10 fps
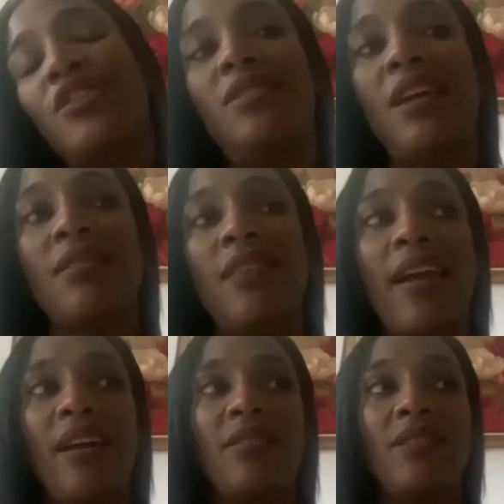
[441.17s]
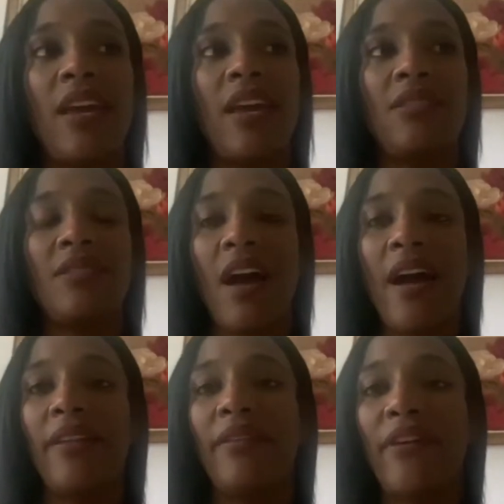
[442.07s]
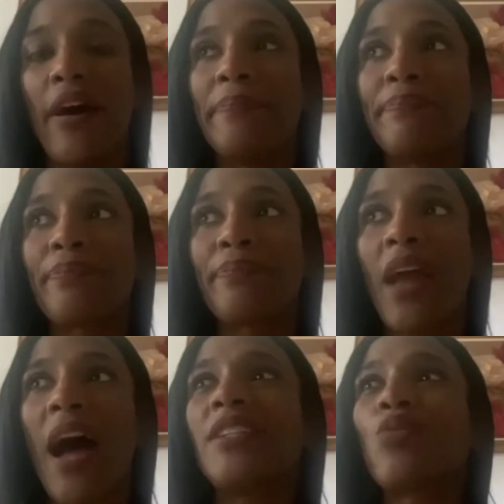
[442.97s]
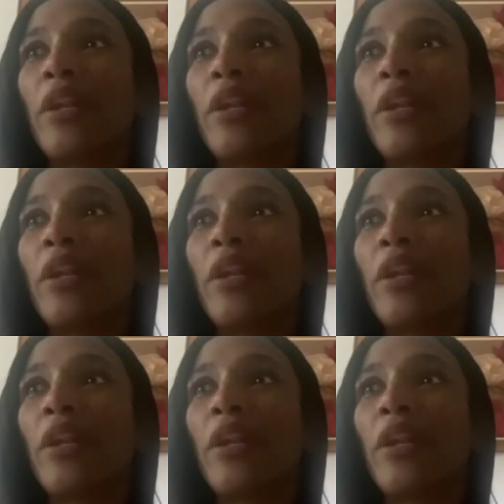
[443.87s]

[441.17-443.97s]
think that it's kind of, I just wanted to